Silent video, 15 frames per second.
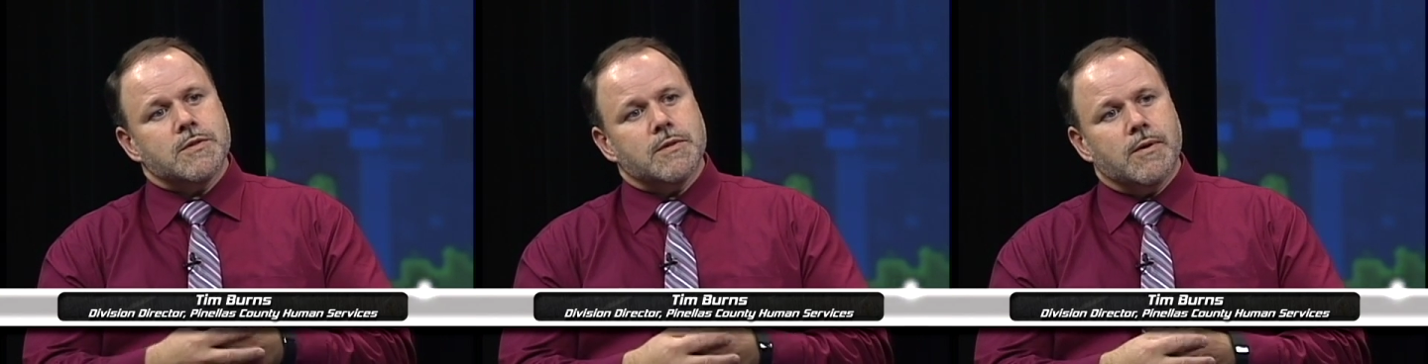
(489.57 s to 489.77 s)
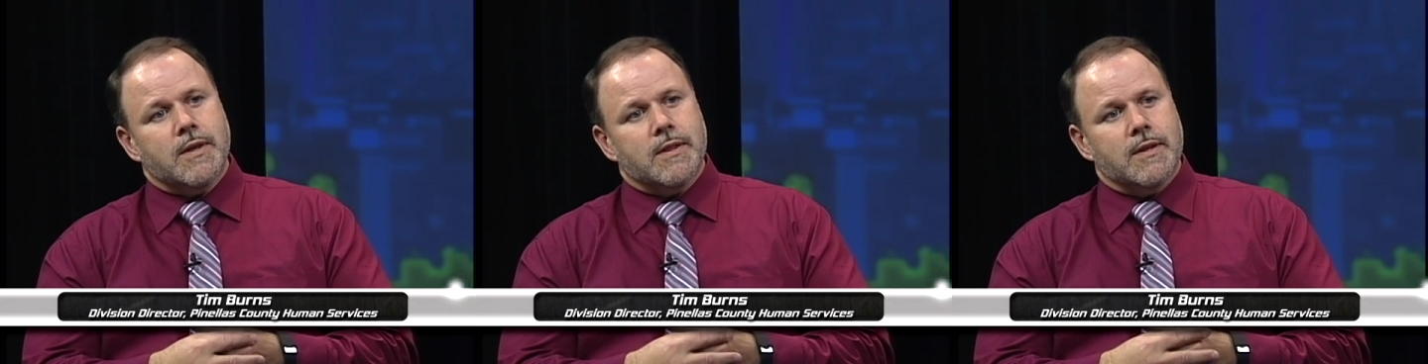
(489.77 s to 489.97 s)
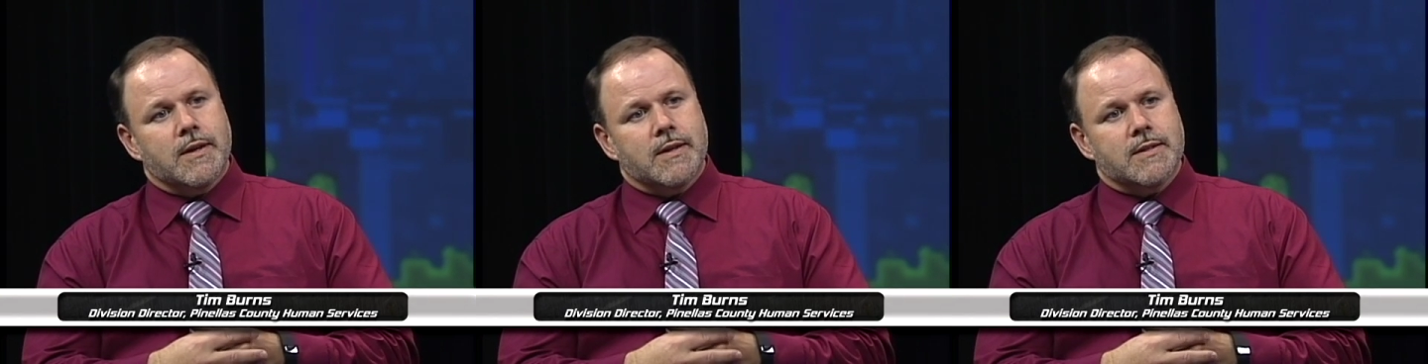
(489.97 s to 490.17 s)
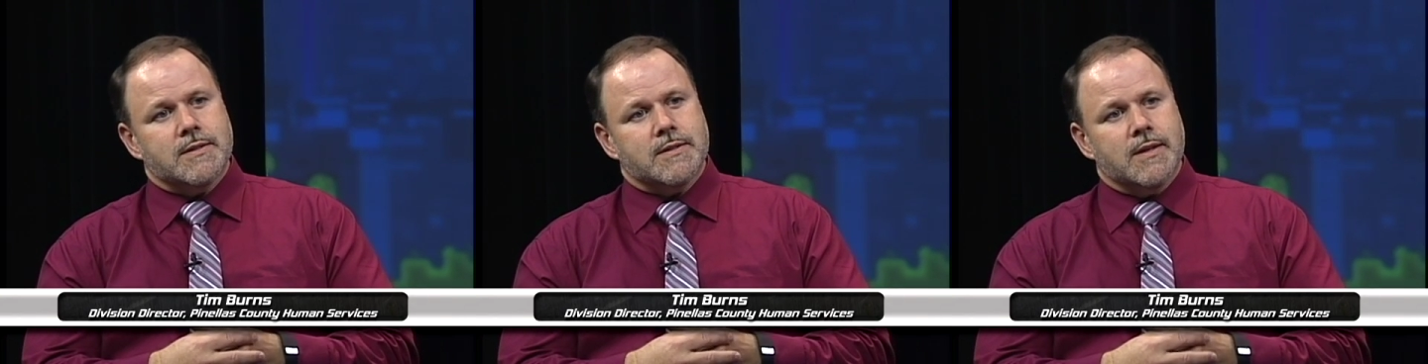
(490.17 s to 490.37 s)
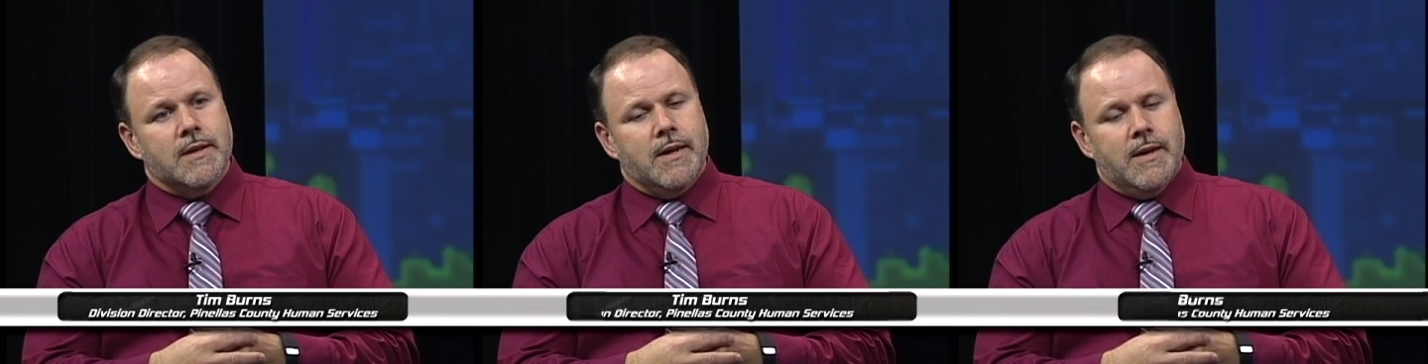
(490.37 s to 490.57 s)
So I think
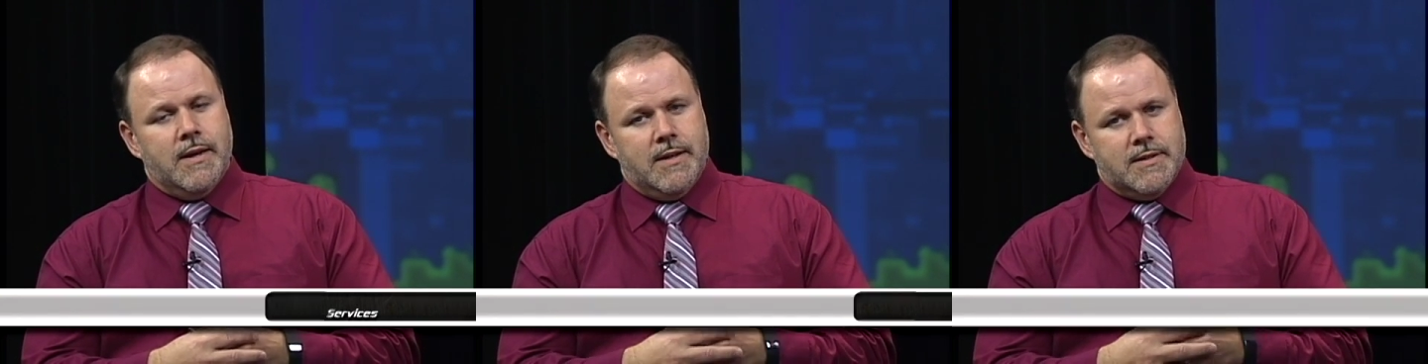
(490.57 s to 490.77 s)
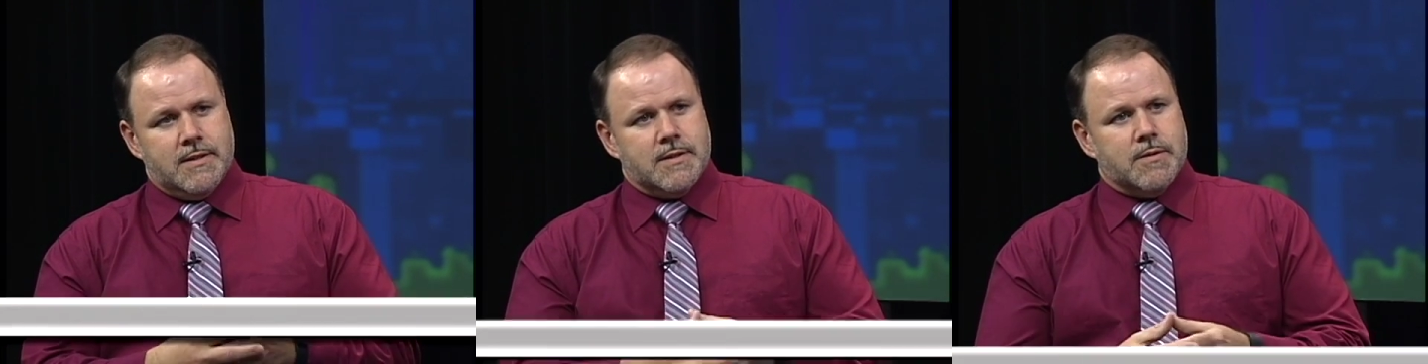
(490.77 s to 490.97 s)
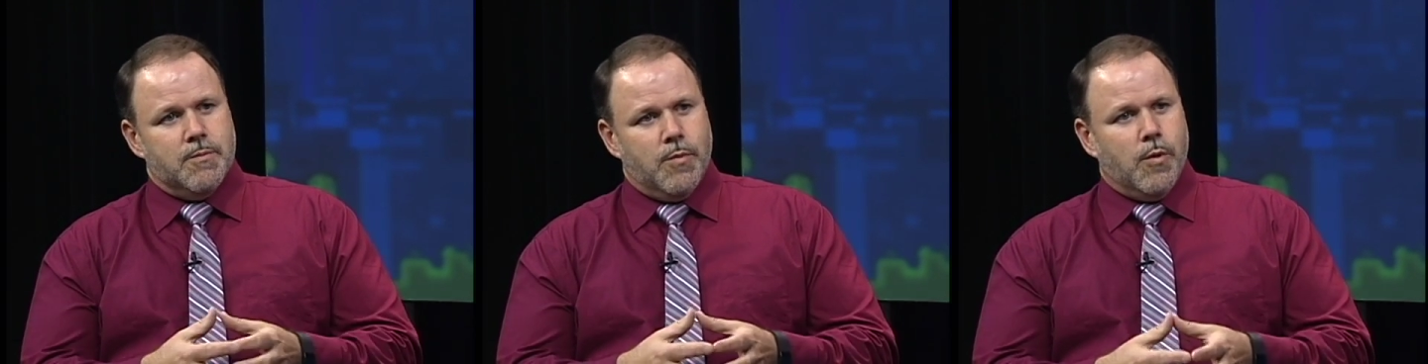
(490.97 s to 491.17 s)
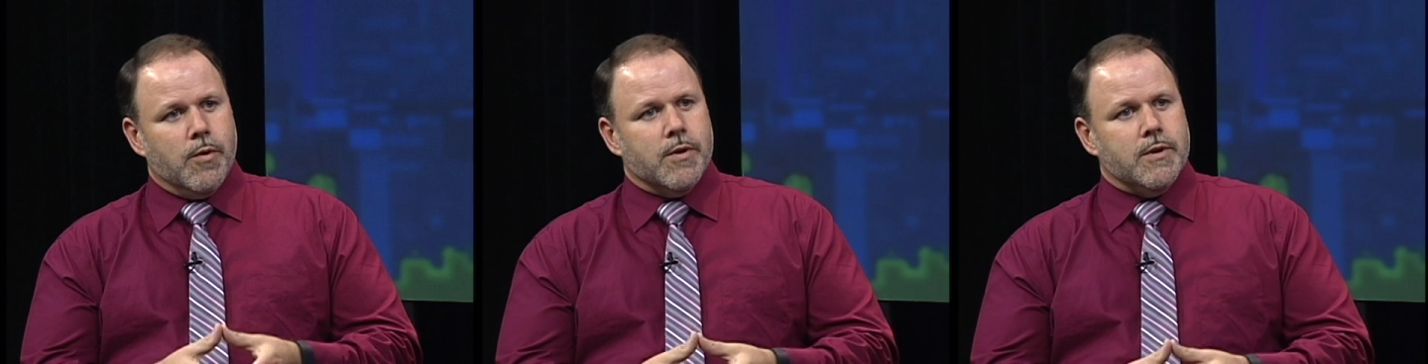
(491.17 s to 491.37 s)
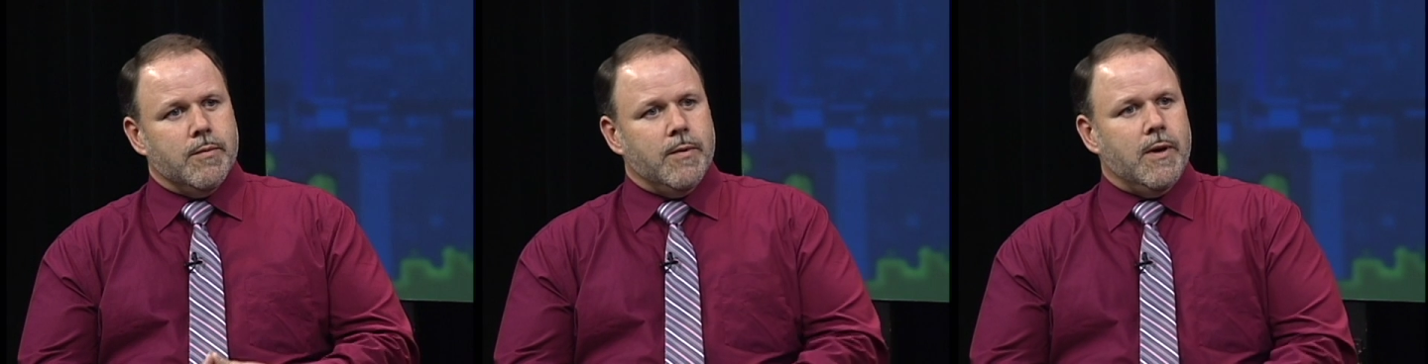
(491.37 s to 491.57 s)
it's it's just
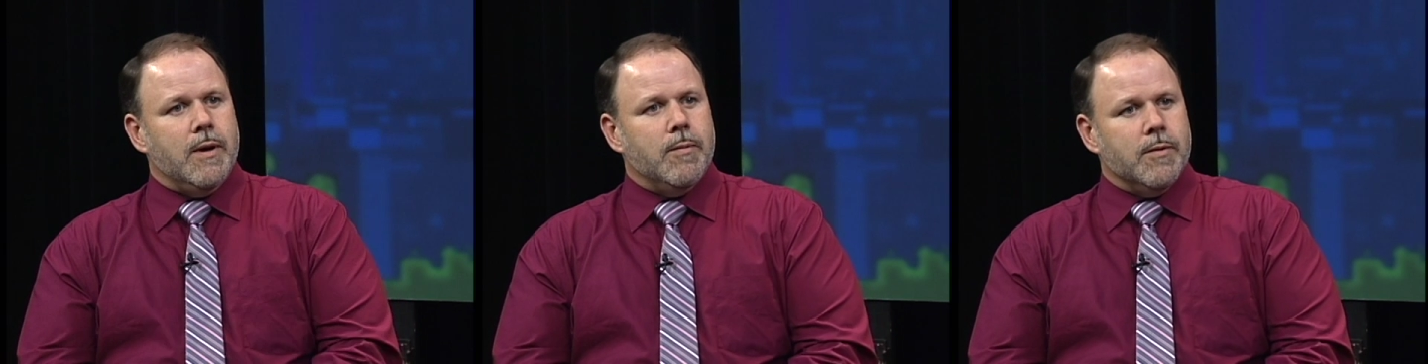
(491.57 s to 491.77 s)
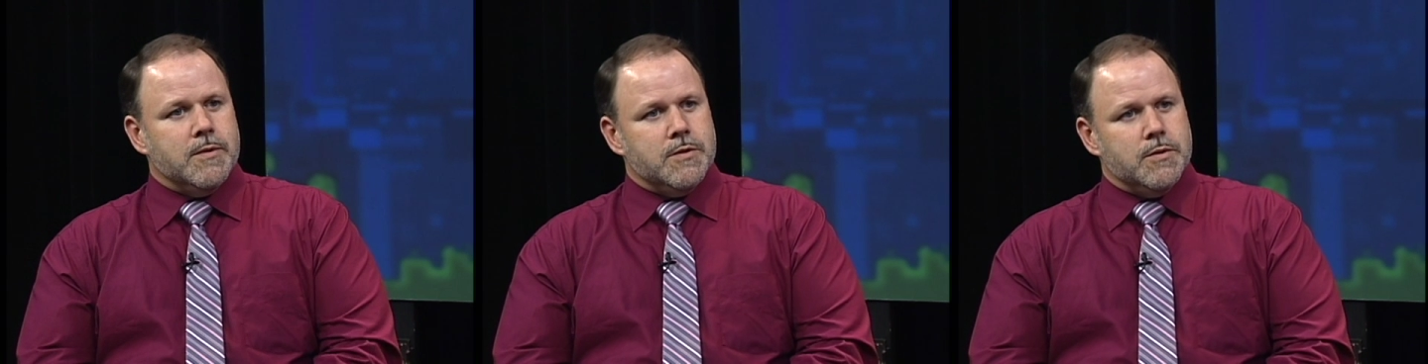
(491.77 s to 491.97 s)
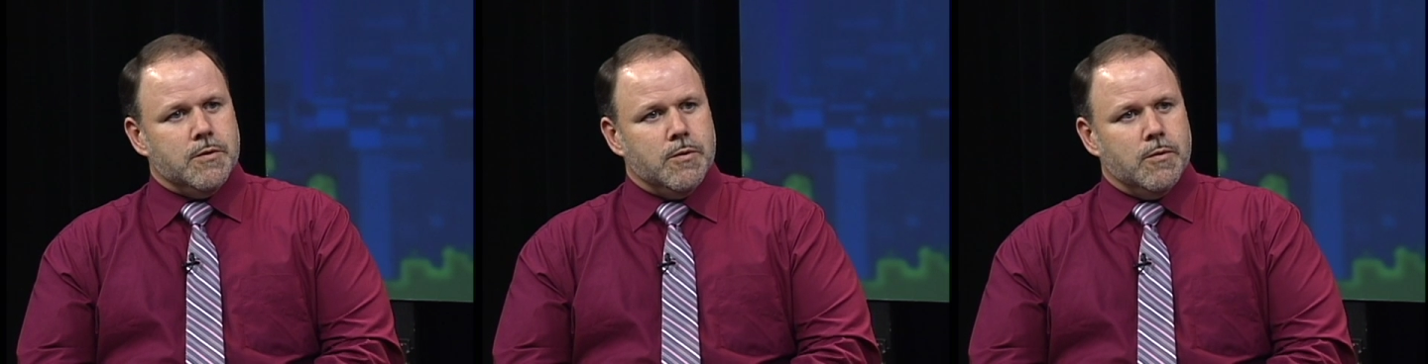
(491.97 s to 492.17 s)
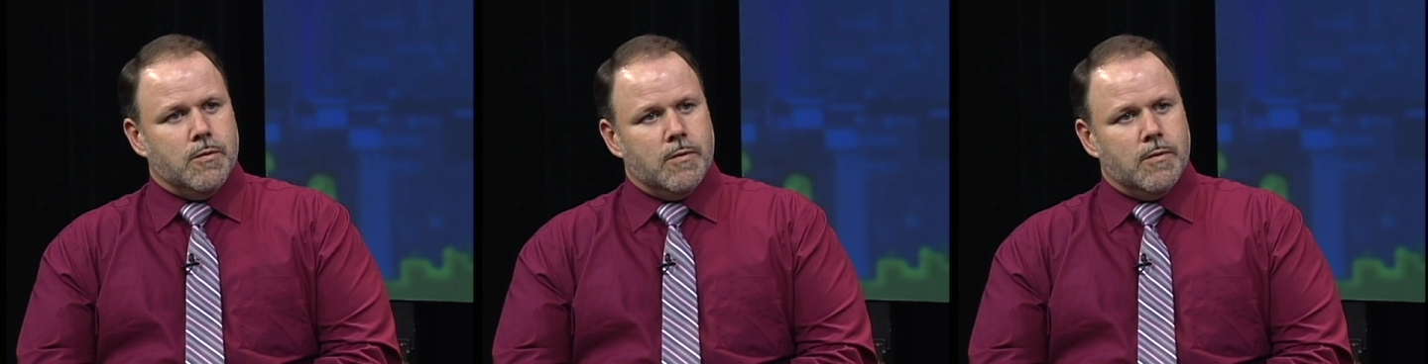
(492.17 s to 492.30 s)
important to be able to